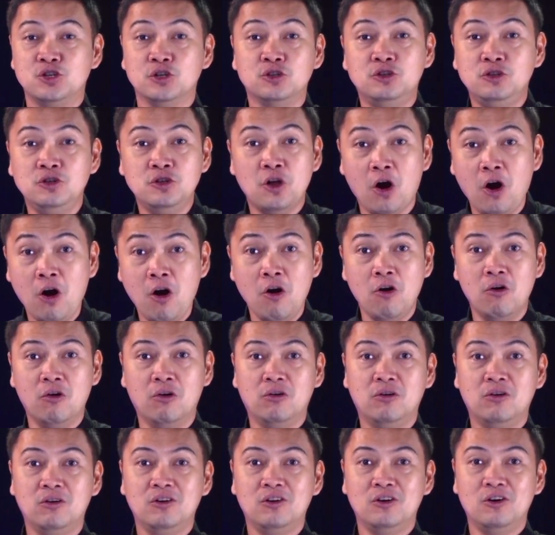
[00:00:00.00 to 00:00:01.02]
They should
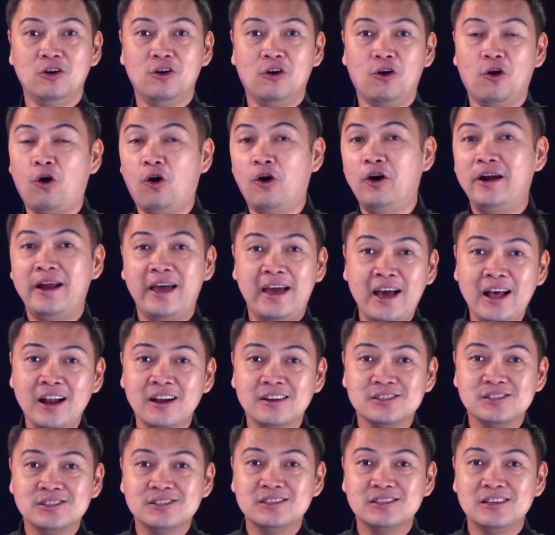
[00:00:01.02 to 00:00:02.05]
know,
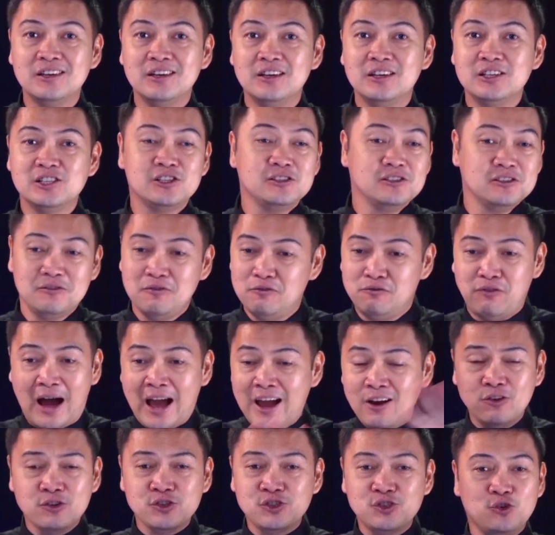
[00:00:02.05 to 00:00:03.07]
or else
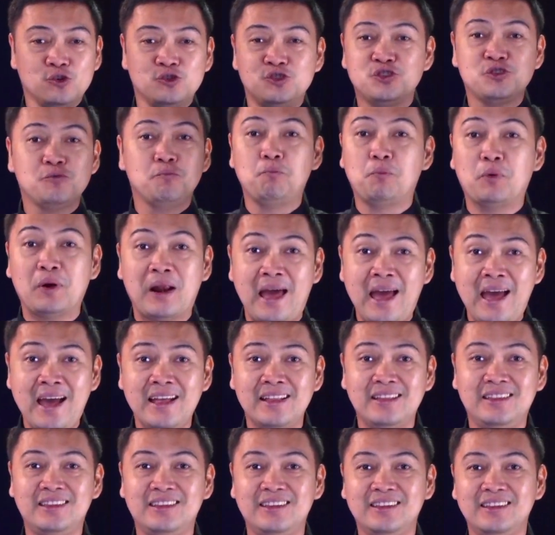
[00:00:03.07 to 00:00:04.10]
virus could
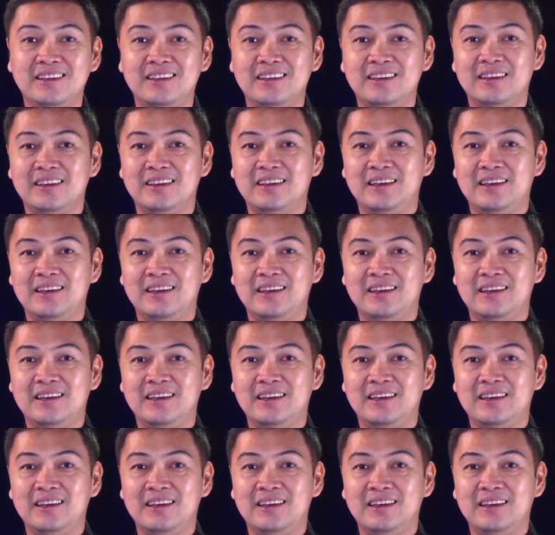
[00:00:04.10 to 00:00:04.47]
spread.